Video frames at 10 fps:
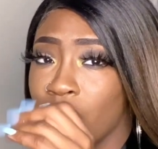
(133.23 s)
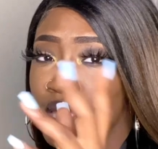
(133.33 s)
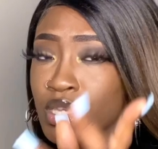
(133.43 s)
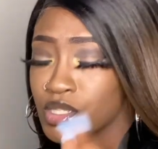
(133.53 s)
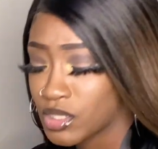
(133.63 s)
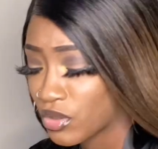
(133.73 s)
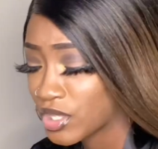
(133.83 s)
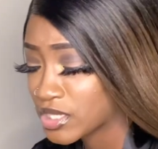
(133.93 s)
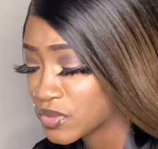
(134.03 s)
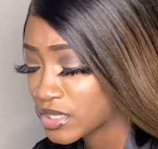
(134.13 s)
So
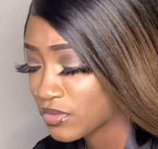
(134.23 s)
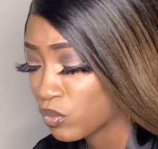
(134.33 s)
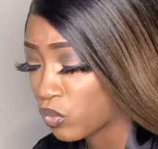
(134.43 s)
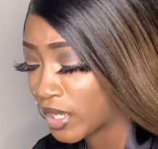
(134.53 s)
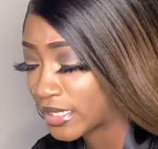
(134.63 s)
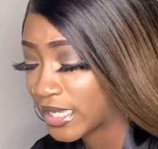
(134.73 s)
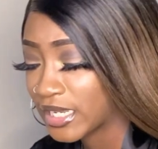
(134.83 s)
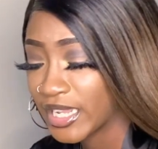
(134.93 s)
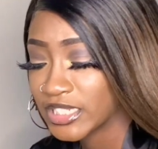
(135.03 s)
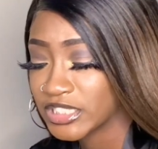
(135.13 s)
this was the one
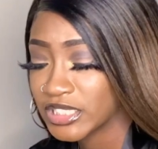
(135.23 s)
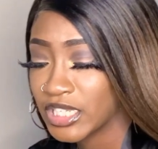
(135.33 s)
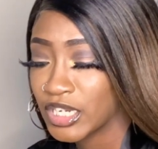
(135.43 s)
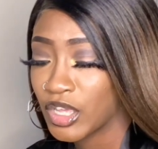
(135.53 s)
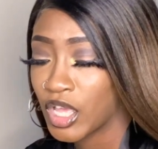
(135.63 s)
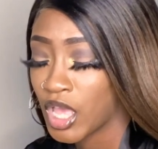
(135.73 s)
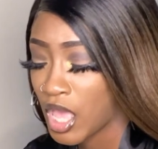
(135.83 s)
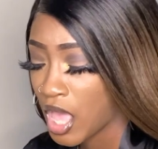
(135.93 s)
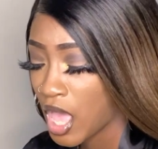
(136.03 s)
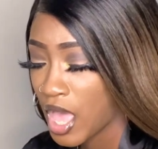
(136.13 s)
collection
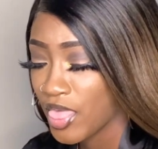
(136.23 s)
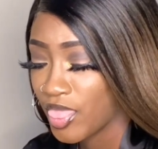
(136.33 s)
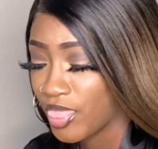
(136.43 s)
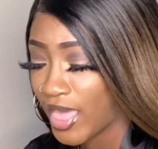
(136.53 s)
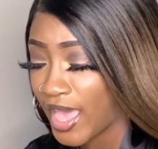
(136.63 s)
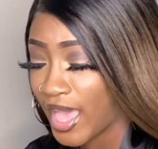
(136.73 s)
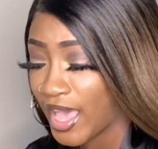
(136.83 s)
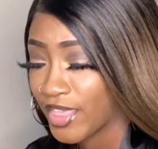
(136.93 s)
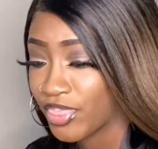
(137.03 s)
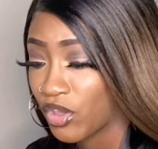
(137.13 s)
that
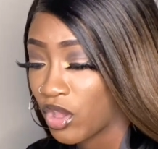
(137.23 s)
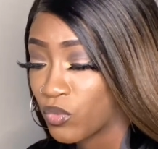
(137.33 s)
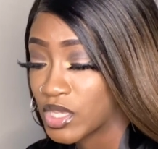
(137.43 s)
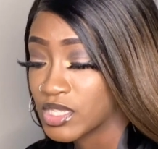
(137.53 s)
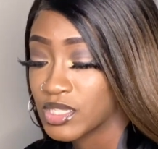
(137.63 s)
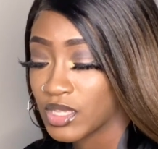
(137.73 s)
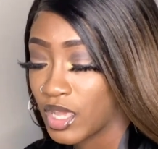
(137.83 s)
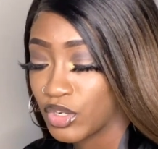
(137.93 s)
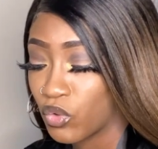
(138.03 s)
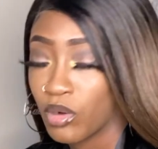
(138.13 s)
I thought was
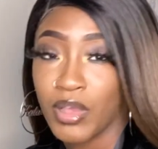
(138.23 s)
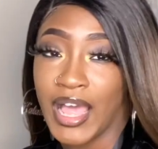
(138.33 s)
adorable.